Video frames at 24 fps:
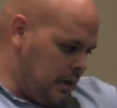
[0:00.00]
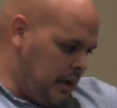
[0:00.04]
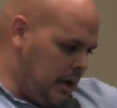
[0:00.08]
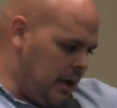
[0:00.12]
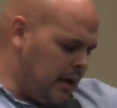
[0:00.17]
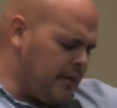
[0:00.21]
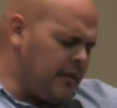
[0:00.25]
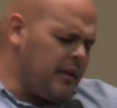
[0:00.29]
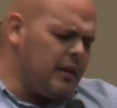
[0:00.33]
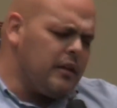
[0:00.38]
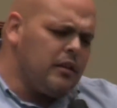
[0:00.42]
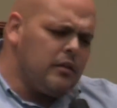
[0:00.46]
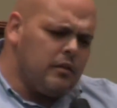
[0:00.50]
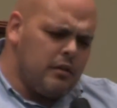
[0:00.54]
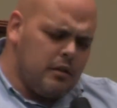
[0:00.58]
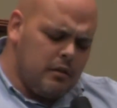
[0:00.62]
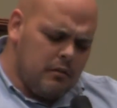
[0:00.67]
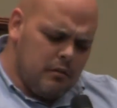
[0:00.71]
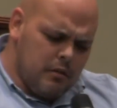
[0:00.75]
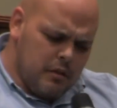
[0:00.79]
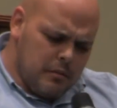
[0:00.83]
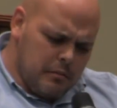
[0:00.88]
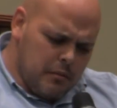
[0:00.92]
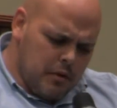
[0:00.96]
I think
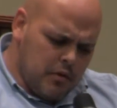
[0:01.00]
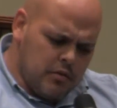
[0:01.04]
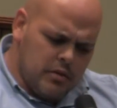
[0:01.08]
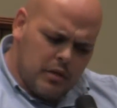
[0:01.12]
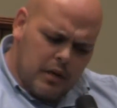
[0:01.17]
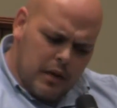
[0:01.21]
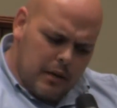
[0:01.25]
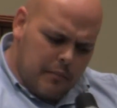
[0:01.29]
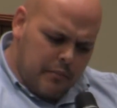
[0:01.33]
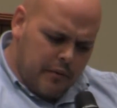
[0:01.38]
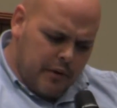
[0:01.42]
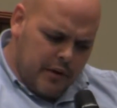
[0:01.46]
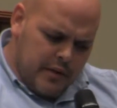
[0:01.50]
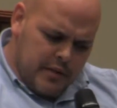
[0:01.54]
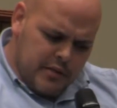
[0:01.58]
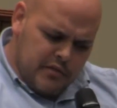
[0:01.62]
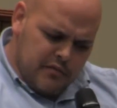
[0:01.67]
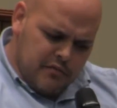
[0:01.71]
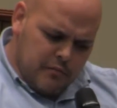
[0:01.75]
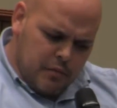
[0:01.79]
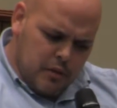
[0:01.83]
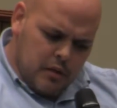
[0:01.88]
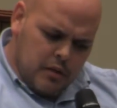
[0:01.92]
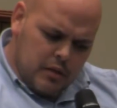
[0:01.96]
the, the most
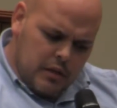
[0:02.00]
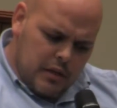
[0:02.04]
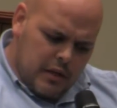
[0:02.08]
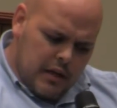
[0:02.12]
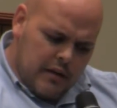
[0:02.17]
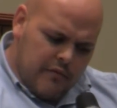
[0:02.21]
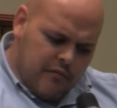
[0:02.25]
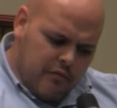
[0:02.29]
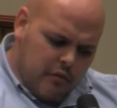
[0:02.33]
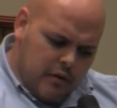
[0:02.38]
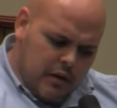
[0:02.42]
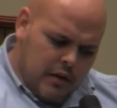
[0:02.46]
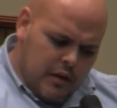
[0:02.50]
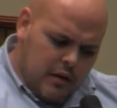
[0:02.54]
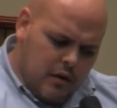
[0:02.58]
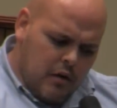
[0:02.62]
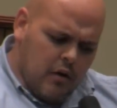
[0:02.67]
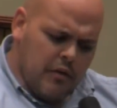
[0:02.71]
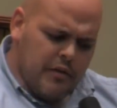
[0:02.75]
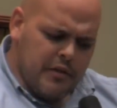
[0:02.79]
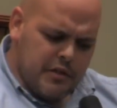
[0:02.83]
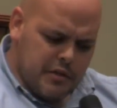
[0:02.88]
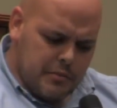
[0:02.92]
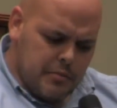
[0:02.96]
comprehensive book that I've read
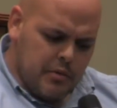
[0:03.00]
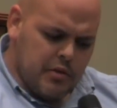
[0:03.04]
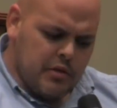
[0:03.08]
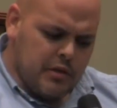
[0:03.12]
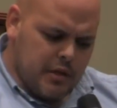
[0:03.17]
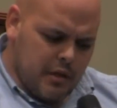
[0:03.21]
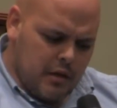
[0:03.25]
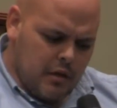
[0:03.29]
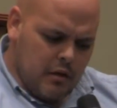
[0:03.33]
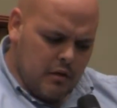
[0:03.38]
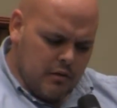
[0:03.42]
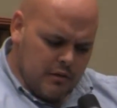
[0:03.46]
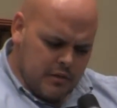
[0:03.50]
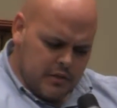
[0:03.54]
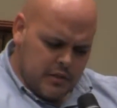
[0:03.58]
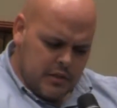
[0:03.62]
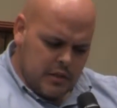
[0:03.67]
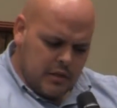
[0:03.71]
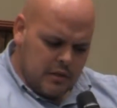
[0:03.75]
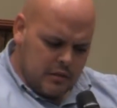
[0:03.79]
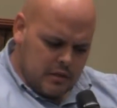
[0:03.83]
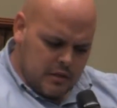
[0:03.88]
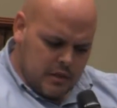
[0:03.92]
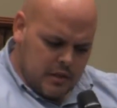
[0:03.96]
on this particular
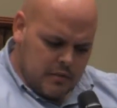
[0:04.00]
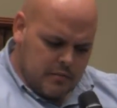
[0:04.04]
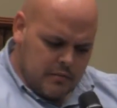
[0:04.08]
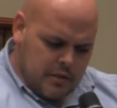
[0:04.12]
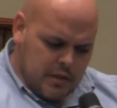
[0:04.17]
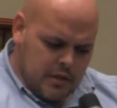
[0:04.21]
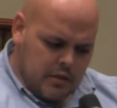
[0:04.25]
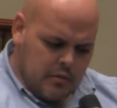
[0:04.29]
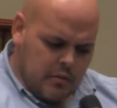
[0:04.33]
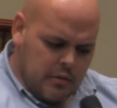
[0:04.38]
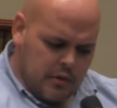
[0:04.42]
su subject,